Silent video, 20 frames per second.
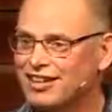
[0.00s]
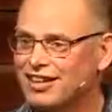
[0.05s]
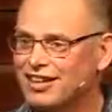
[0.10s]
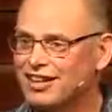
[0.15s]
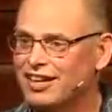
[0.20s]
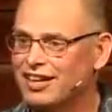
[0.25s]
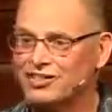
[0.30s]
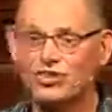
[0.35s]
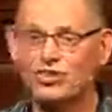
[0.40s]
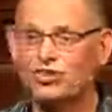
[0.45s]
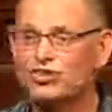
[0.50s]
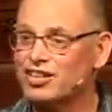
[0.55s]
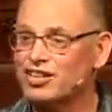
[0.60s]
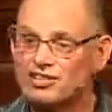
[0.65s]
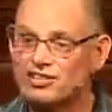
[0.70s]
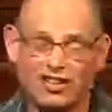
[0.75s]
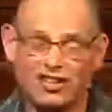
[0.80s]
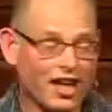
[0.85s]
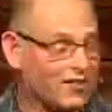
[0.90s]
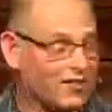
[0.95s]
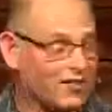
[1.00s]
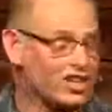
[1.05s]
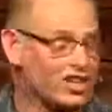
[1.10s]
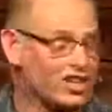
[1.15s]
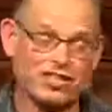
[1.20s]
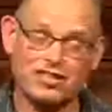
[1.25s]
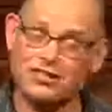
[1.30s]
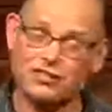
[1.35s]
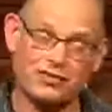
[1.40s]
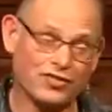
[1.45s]
It's not just
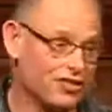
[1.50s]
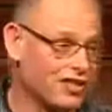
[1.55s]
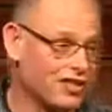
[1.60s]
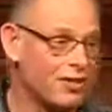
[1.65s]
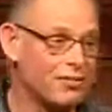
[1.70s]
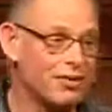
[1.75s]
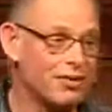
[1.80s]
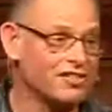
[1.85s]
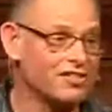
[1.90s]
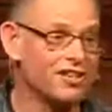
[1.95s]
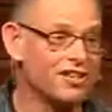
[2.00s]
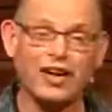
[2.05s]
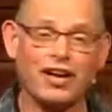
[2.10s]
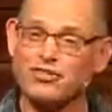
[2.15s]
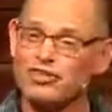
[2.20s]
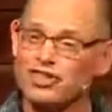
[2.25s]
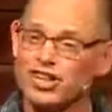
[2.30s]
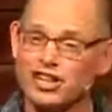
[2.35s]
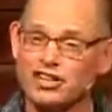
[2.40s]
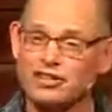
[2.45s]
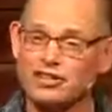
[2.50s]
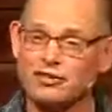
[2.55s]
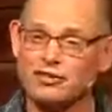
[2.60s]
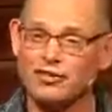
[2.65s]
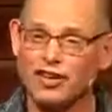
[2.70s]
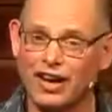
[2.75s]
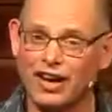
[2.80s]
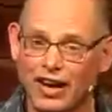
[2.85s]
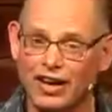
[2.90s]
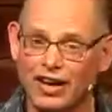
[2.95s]
life-changing for them, it's life-changing
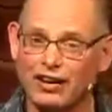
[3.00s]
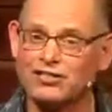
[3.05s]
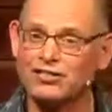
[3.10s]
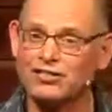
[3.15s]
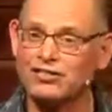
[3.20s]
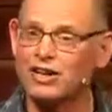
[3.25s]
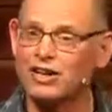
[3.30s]
for us